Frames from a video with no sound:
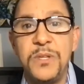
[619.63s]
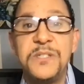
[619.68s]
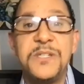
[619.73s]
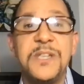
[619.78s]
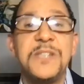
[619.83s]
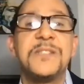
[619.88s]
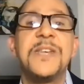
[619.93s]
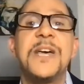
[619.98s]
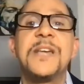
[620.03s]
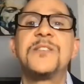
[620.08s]
He
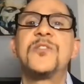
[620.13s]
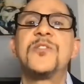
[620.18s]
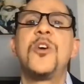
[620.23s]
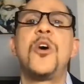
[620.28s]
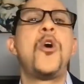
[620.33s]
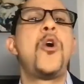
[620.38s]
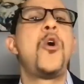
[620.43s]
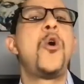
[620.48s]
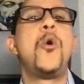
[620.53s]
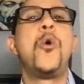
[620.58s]
says, that's the
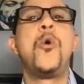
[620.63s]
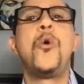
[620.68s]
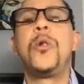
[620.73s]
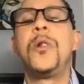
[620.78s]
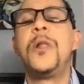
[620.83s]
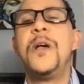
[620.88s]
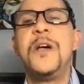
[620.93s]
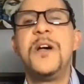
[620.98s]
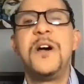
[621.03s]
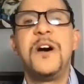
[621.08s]

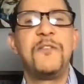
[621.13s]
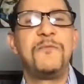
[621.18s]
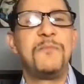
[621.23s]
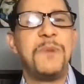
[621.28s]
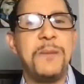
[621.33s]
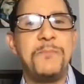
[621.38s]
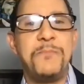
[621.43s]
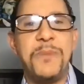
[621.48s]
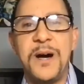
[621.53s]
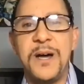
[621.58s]
whole of
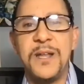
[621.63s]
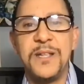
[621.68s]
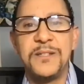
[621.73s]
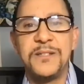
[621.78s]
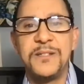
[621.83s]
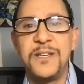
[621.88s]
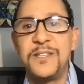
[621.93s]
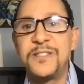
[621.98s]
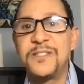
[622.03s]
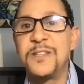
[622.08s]
my
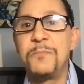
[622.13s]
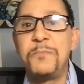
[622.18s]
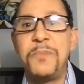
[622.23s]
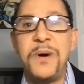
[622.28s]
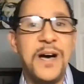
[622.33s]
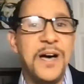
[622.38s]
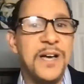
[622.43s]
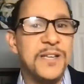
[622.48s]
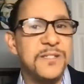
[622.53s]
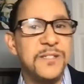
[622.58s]
politics, the
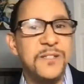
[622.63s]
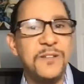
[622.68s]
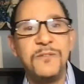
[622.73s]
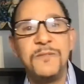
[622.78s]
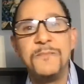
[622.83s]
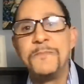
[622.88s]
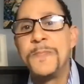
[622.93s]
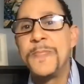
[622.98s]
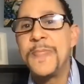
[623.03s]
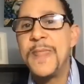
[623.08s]

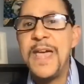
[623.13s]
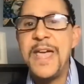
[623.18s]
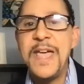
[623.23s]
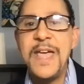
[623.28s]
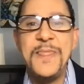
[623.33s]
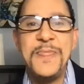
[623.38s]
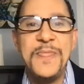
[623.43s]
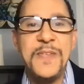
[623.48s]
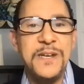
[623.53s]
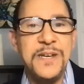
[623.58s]
positive
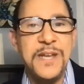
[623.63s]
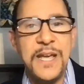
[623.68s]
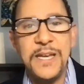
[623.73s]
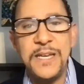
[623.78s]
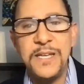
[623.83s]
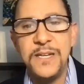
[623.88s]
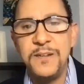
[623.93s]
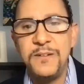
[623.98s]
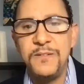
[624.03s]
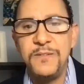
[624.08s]
and the
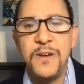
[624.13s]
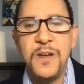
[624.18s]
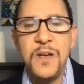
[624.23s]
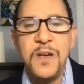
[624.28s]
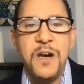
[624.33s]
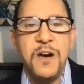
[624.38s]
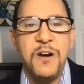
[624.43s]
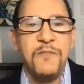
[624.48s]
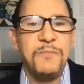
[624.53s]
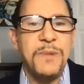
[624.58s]
negative
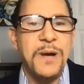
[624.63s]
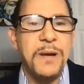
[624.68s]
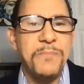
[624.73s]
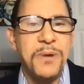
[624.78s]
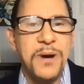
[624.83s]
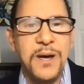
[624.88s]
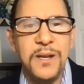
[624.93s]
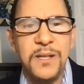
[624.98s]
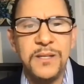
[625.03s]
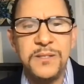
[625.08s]
of my
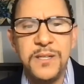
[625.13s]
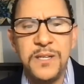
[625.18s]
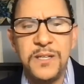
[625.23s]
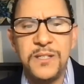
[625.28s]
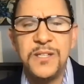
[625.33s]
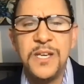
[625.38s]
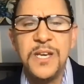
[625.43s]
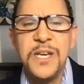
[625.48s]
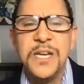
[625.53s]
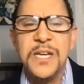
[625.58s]
politics.